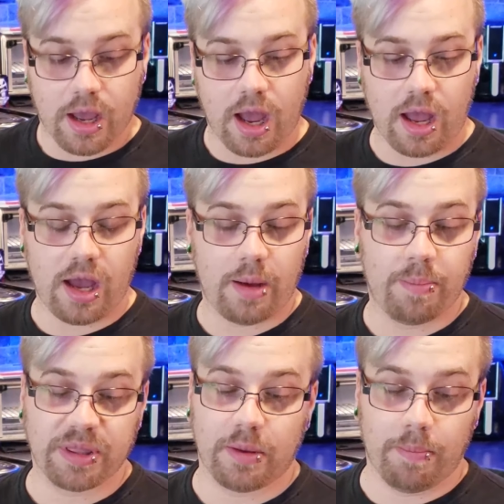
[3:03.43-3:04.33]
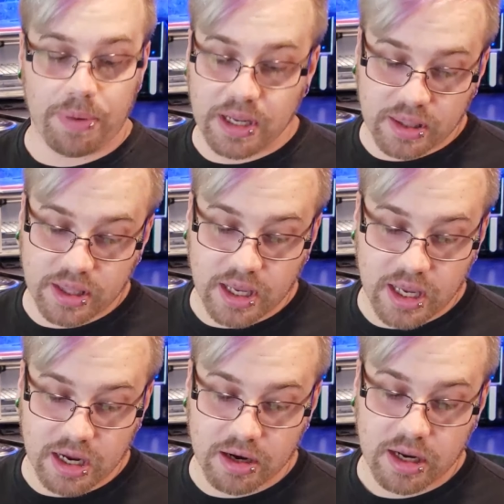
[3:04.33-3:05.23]
But the big thing
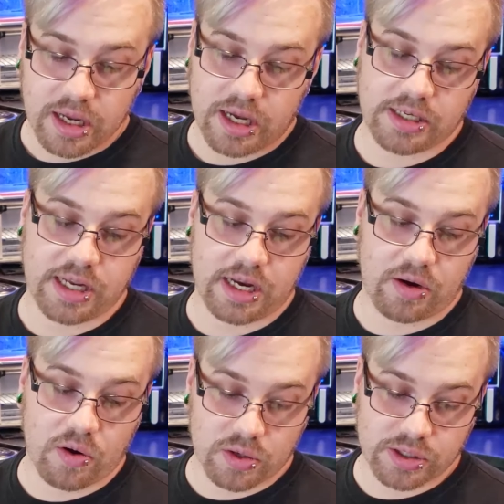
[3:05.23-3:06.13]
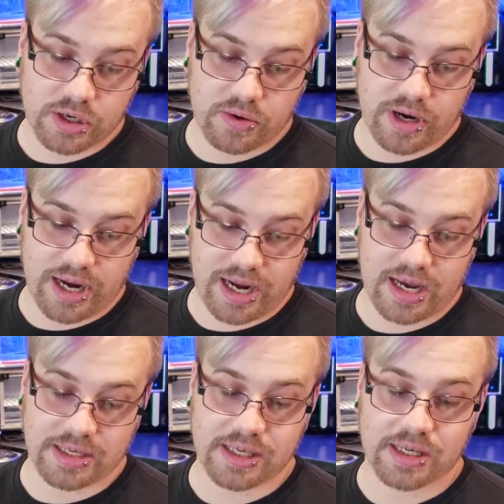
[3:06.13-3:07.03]
here is that it also
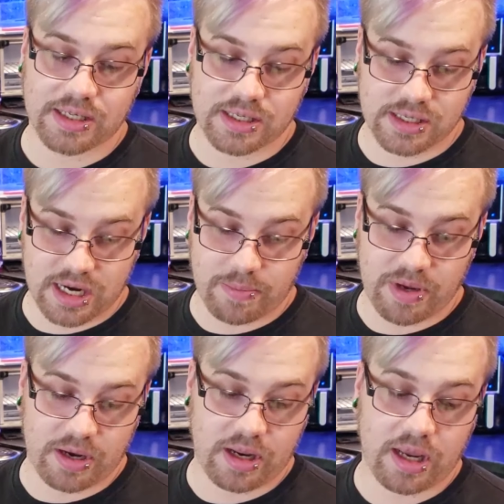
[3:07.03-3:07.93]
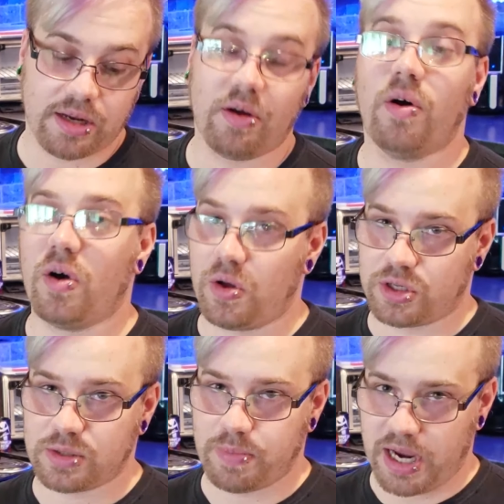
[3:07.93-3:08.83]
has cinnamon and
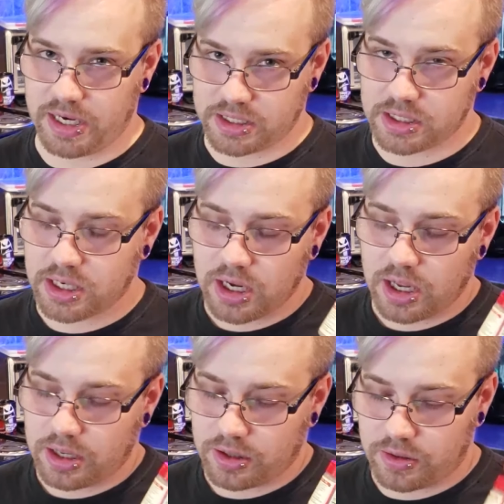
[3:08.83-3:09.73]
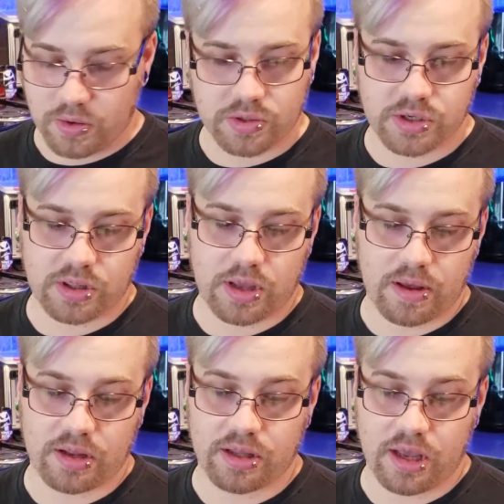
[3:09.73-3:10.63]
allspice. Those are
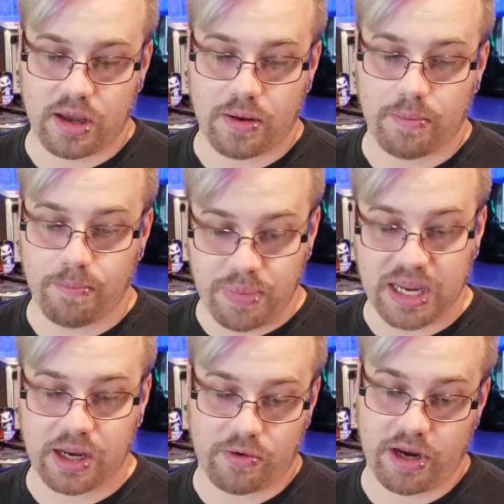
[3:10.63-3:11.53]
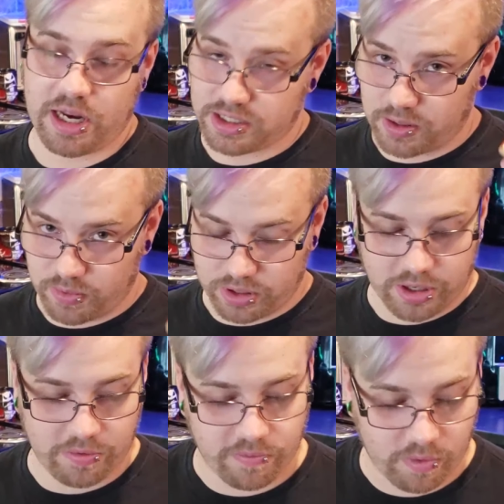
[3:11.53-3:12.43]
the big ingredients that we're
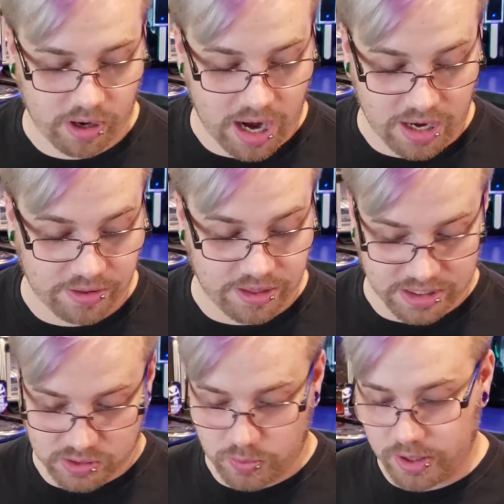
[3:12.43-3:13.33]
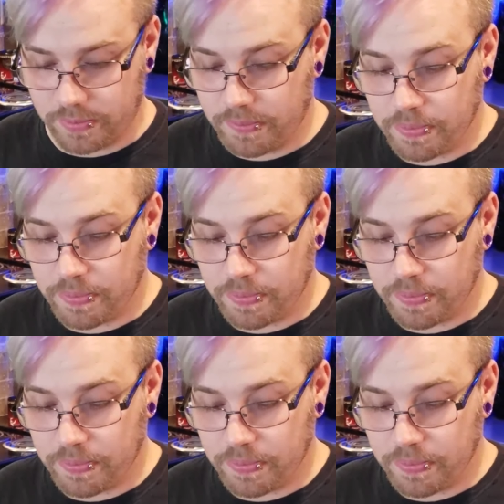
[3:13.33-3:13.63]
looking for out of this one.